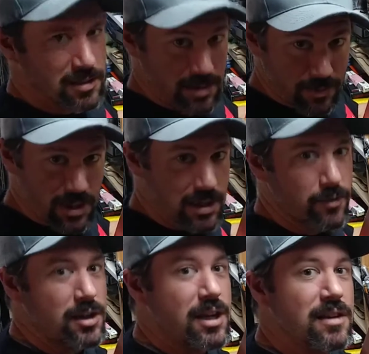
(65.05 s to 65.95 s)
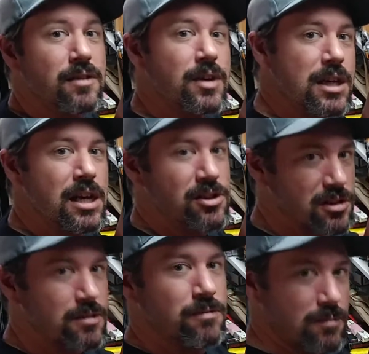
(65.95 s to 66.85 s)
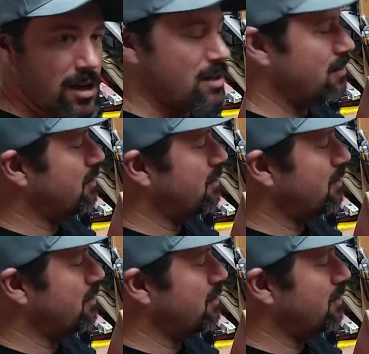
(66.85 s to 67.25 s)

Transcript: Safety never takes a vacation, right?